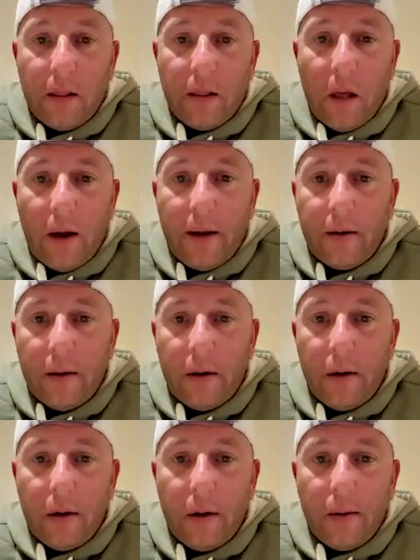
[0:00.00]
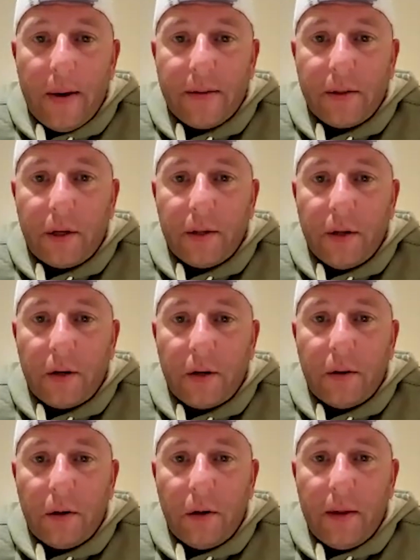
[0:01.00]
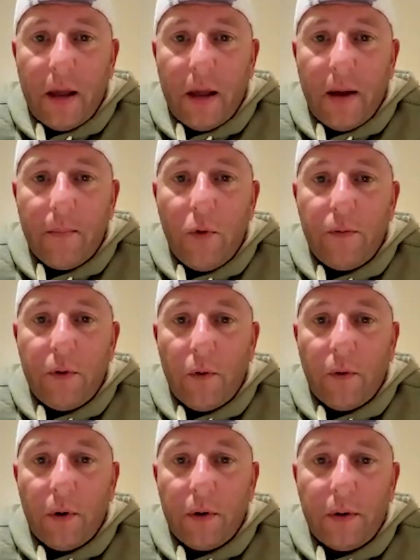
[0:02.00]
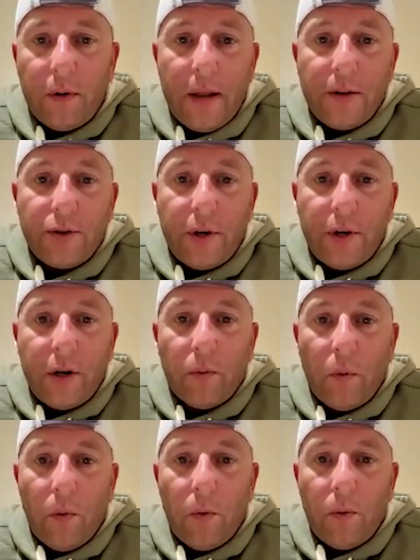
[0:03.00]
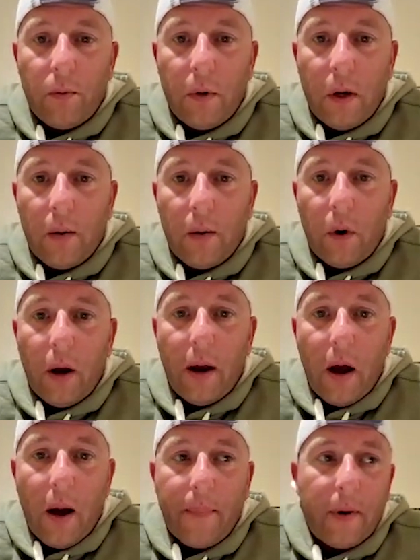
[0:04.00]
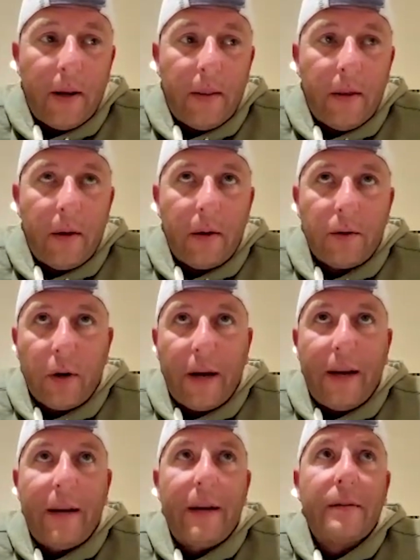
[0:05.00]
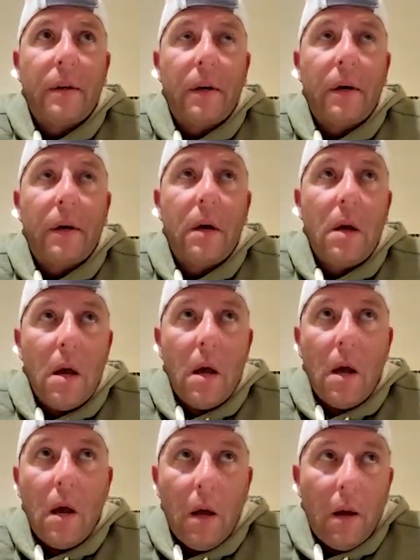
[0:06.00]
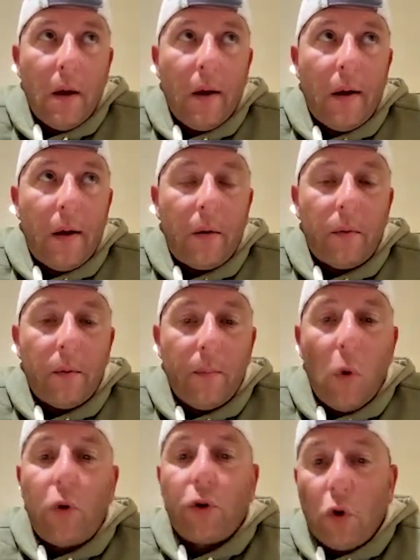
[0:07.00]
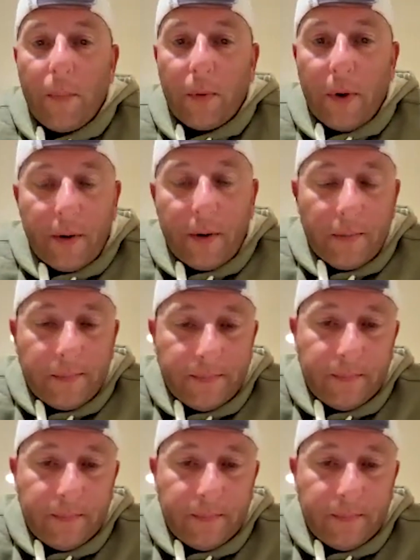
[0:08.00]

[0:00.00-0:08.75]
line as a conductor, and then I moved over into an engineer role where I operated the train as a remote control operator.